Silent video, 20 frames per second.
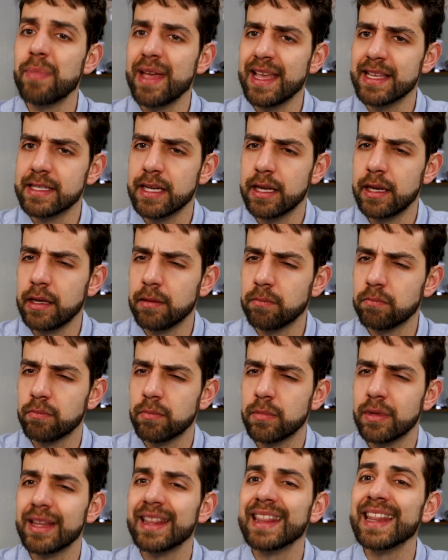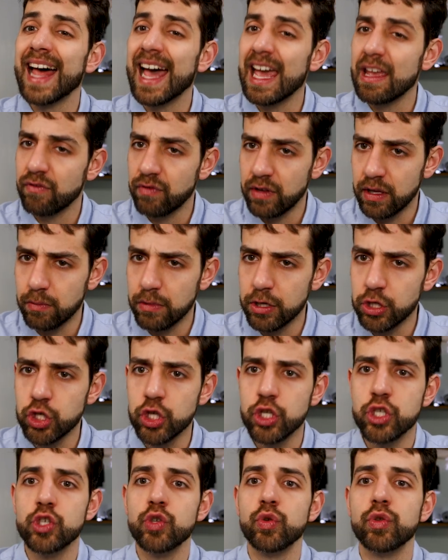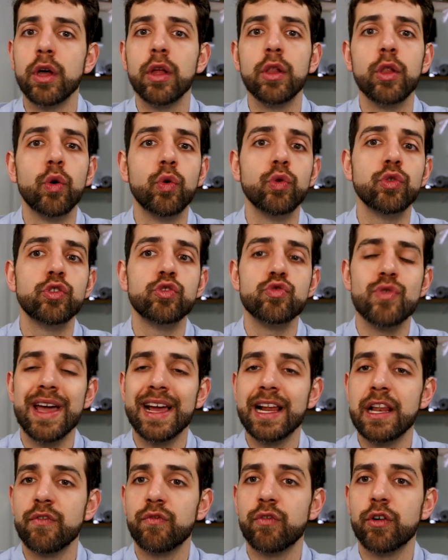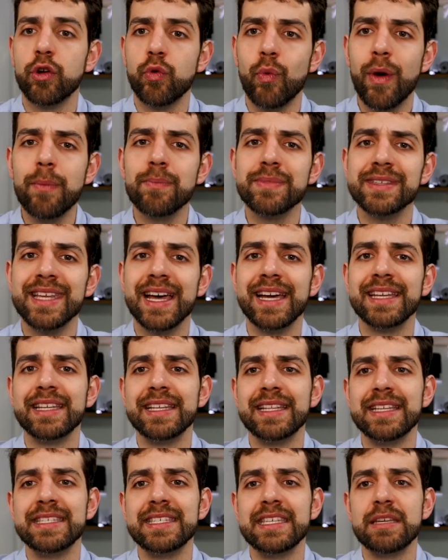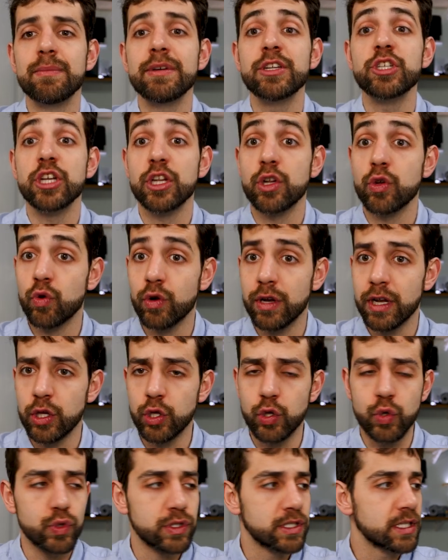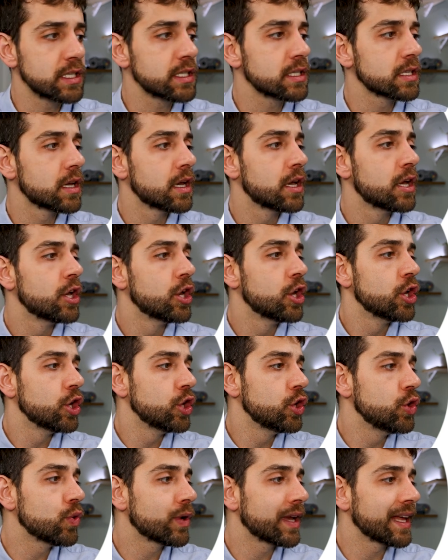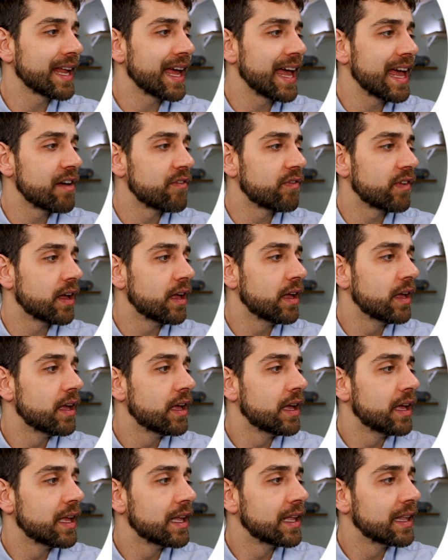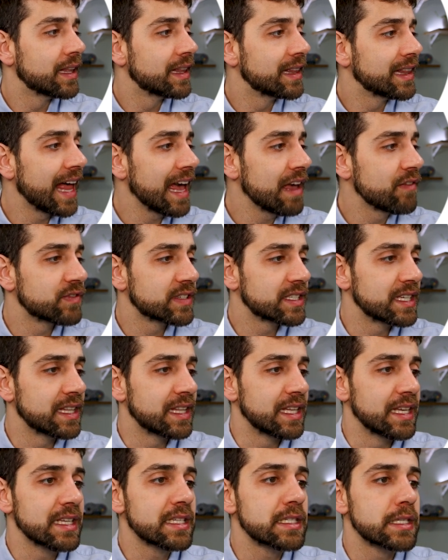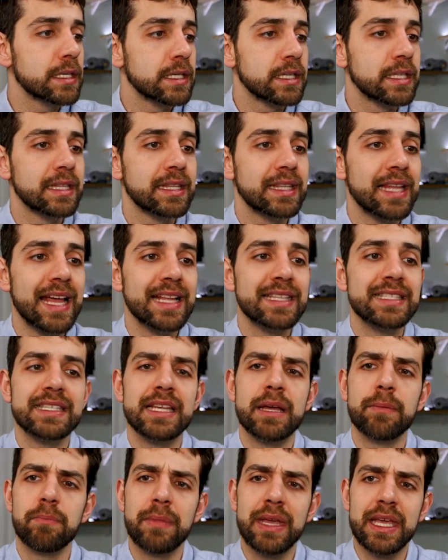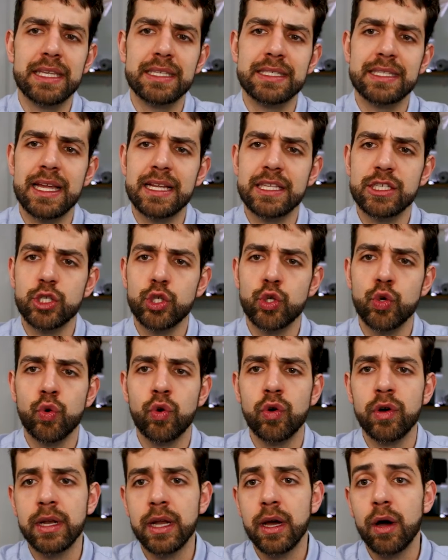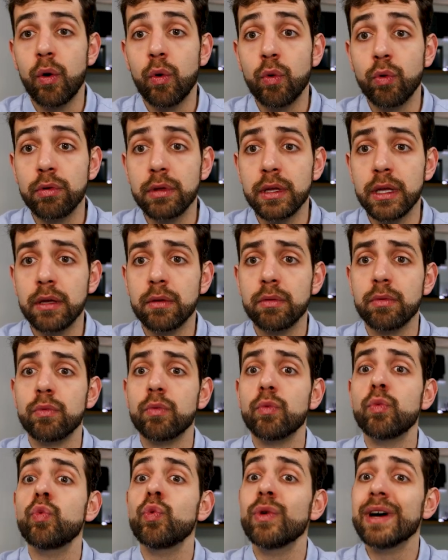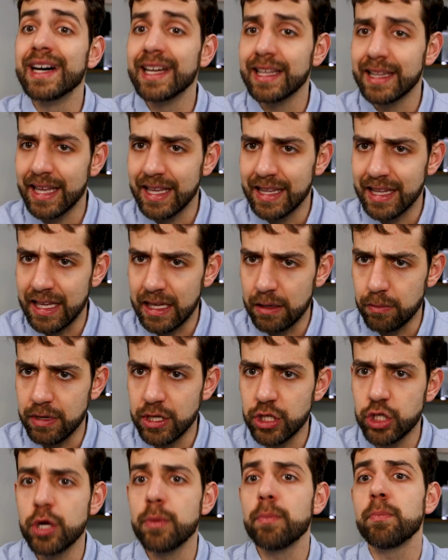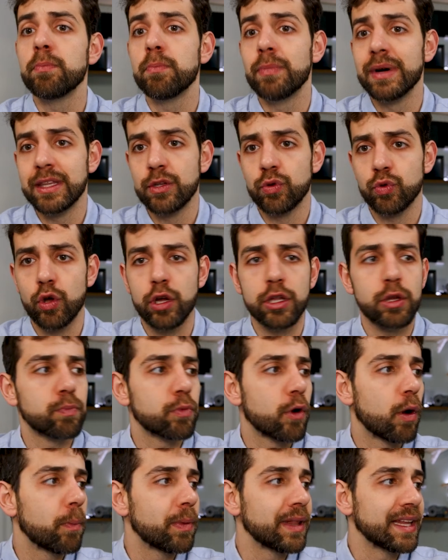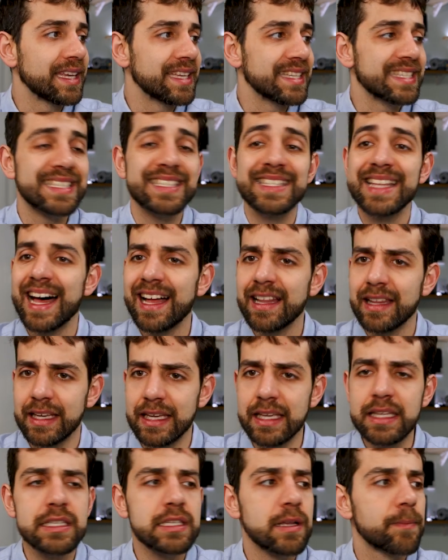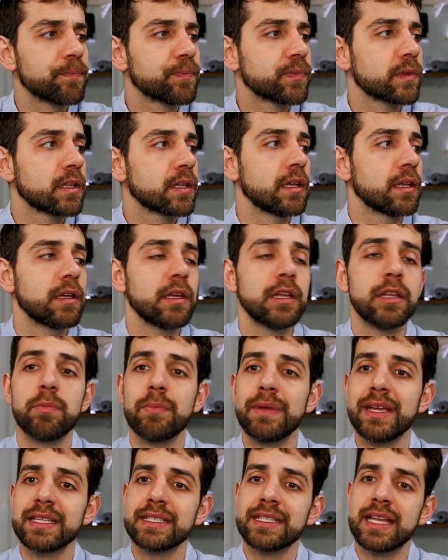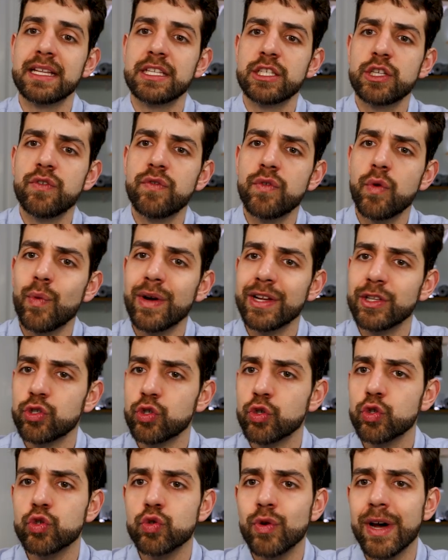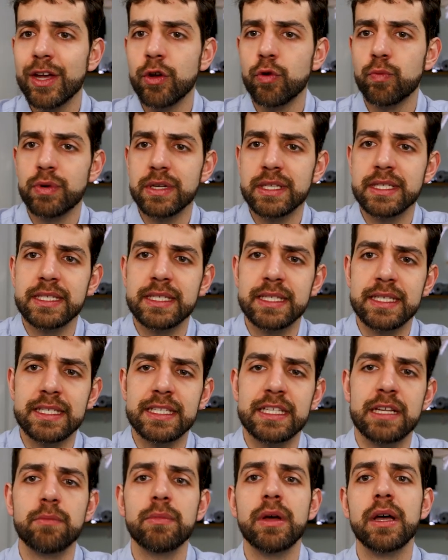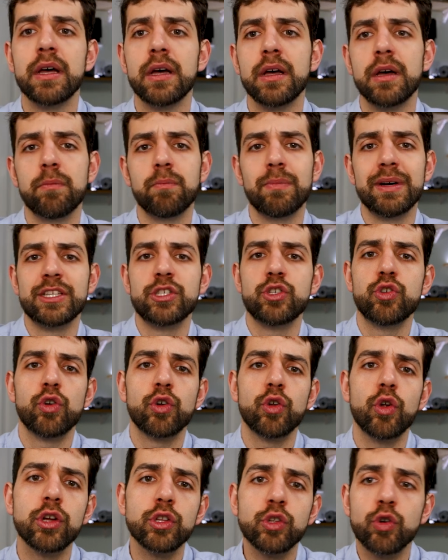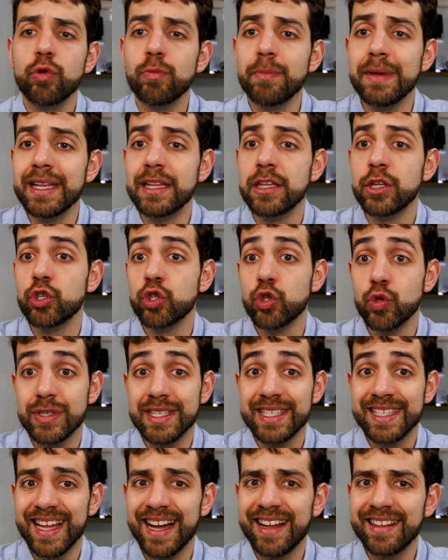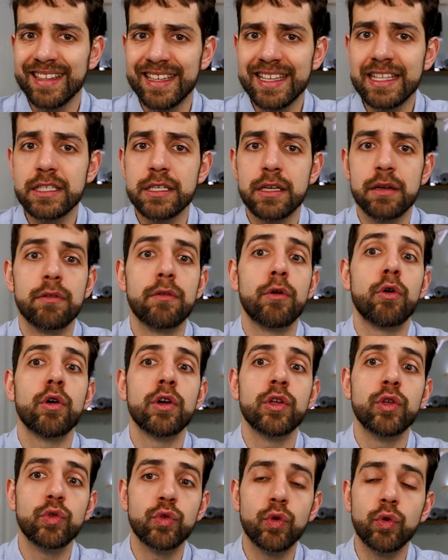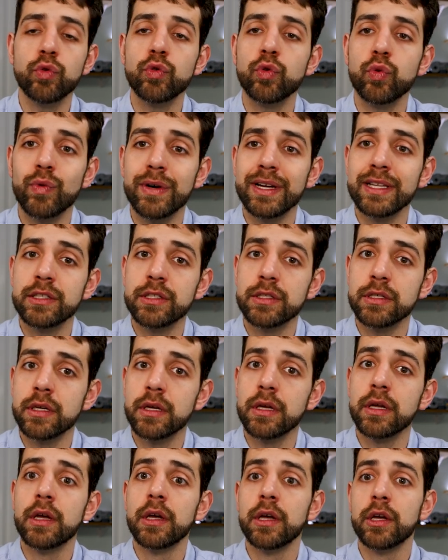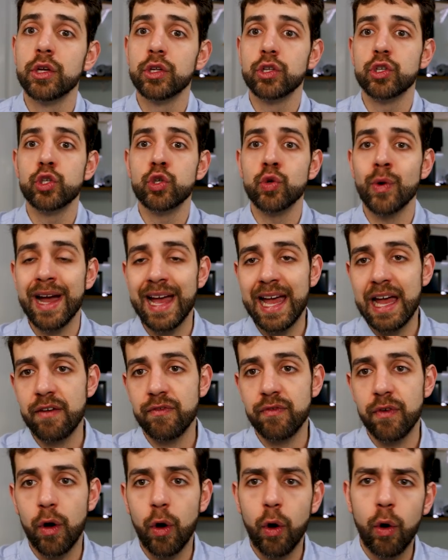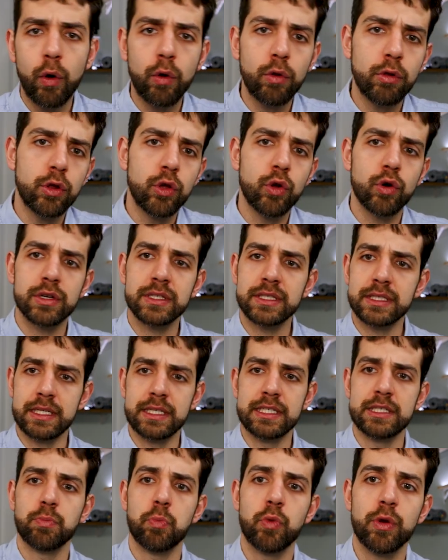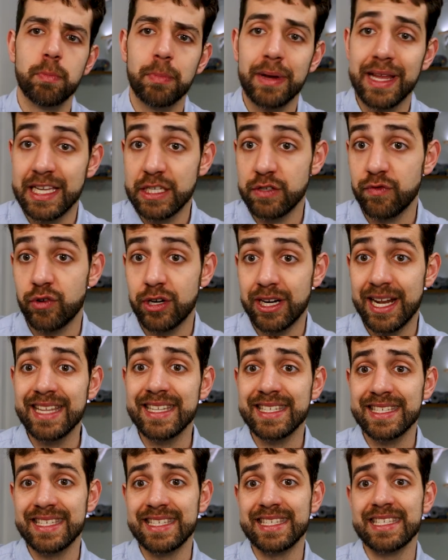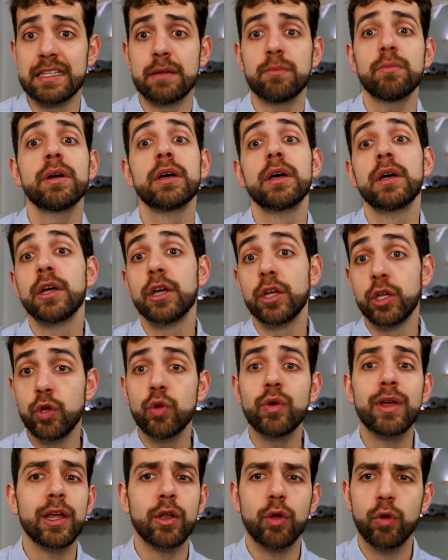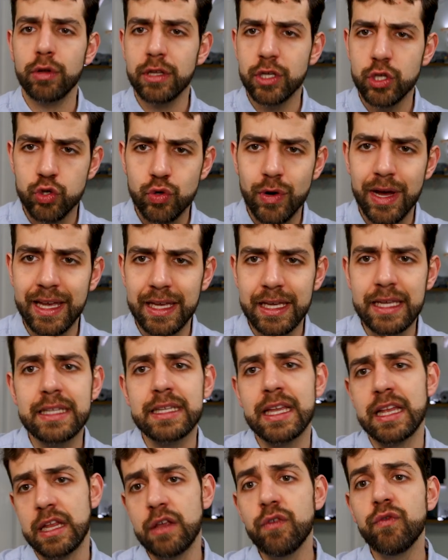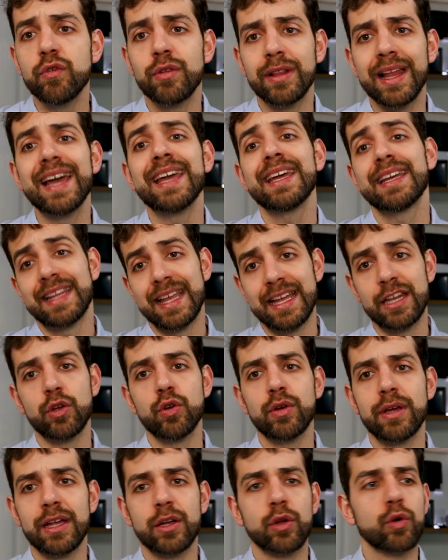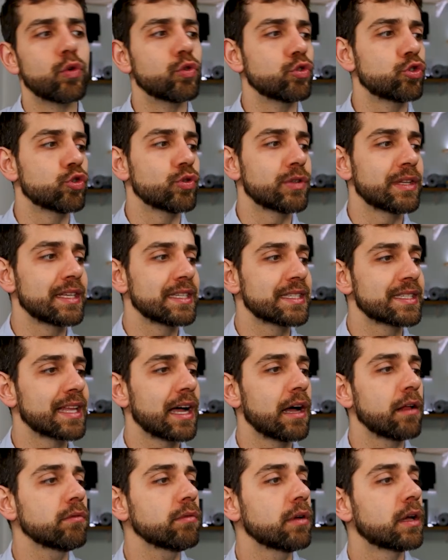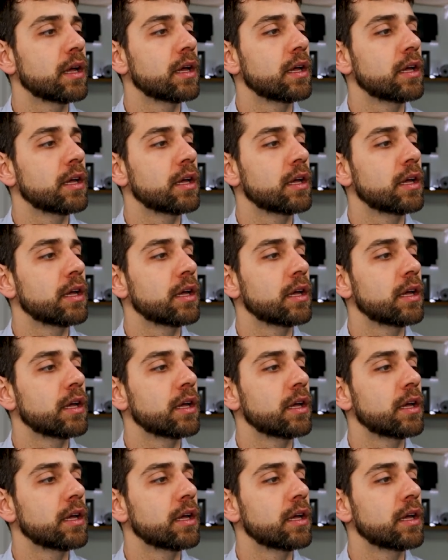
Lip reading: basically live images. You download directly for the website this image and you're gonna use it. You can have live CDs, that means that you're gonna only run that image, but you're not properly install it. It means that if you want to try operating system, but you're not committed to install it, or you don't want to have all your system replaced for that system, you can only try it, and if you like, then you can go to the install.